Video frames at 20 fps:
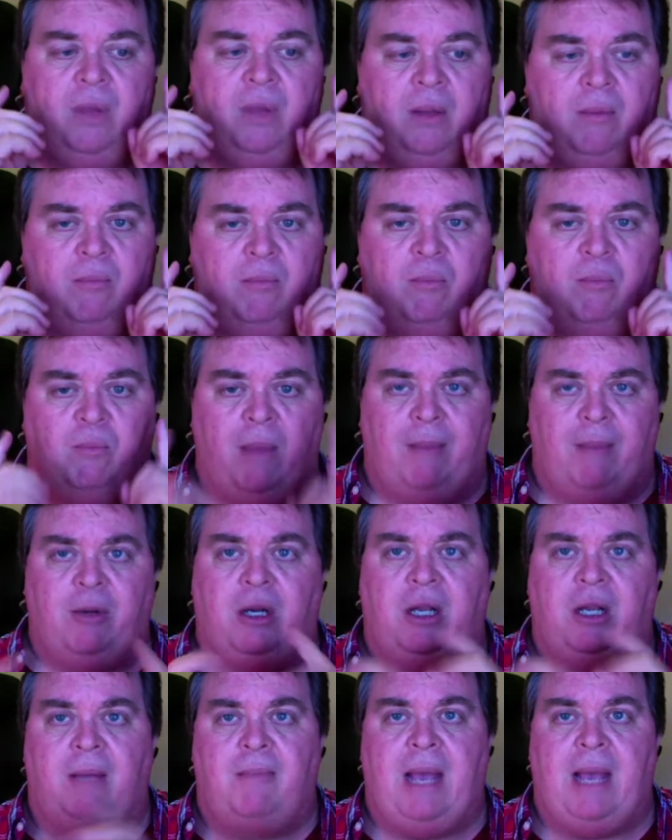remember
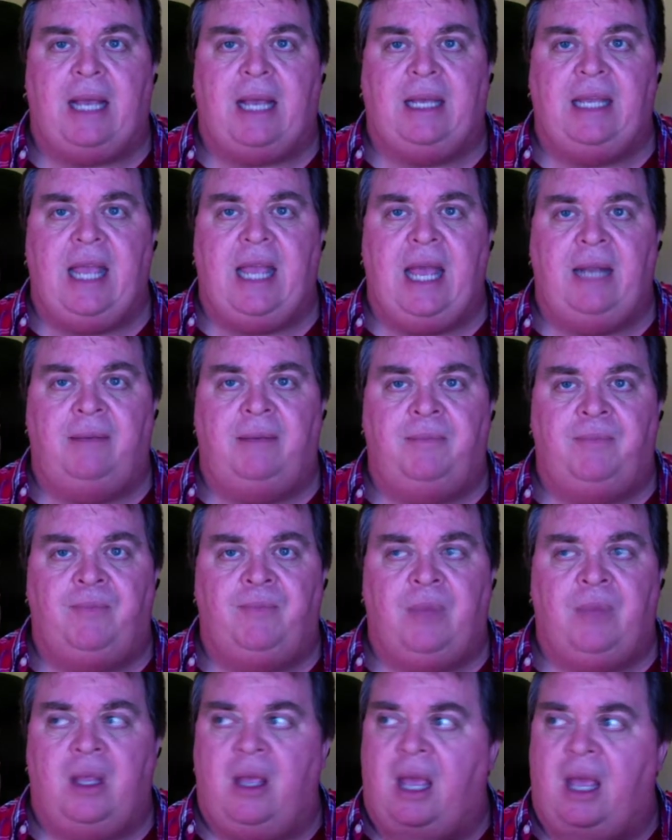to come back again
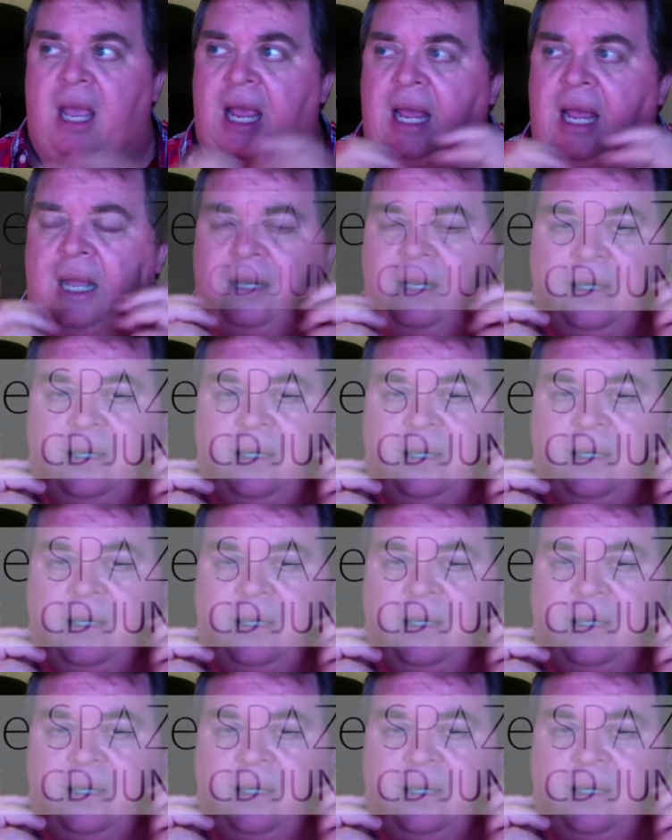and